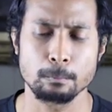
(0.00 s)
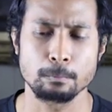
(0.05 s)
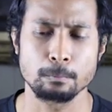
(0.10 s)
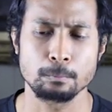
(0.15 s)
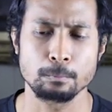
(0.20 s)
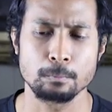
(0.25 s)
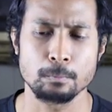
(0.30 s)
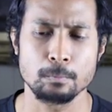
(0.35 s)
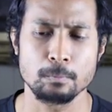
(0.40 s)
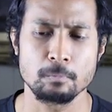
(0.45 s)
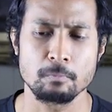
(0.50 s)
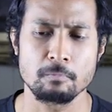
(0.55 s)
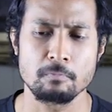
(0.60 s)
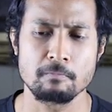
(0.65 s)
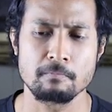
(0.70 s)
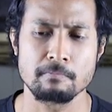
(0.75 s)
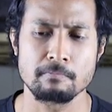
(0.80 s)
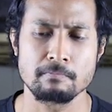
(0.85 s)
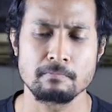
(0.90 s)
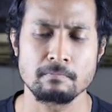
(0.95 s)

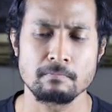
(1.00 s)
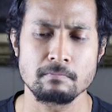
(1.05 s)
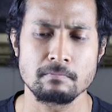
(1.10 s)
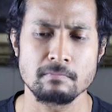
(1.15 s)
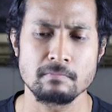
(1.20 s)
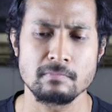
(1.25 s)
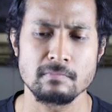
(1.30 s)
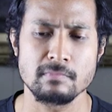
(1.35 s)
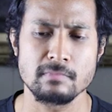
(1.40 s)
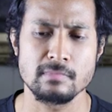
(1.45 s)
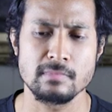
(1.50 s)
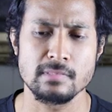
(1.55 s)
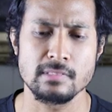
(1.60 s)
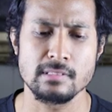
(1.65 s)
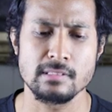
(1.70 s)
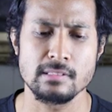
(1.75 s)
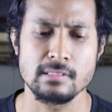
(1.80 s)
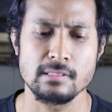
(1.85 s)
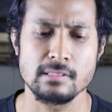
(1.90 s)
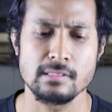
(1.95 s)

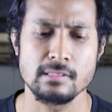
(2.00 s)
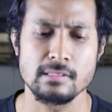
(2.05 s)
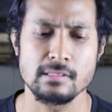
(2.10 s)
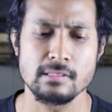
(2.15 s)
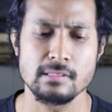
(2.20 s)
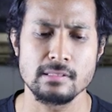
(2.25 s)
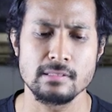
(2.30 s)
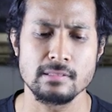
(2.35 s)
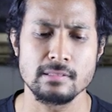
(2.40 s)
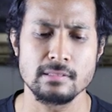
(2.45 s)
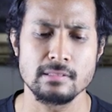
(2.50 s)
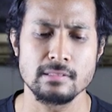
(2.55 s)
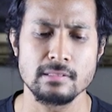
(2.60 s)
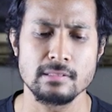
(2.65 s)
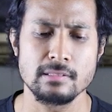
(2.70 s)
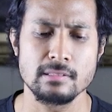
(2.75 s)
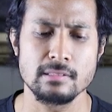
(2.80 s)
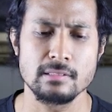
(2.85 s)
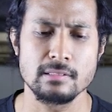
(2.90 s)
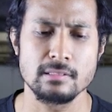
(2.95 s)

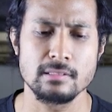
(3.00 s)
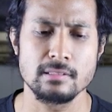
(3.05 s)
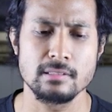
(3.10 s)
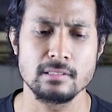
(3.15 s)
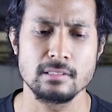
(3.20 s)
Nobody speaks.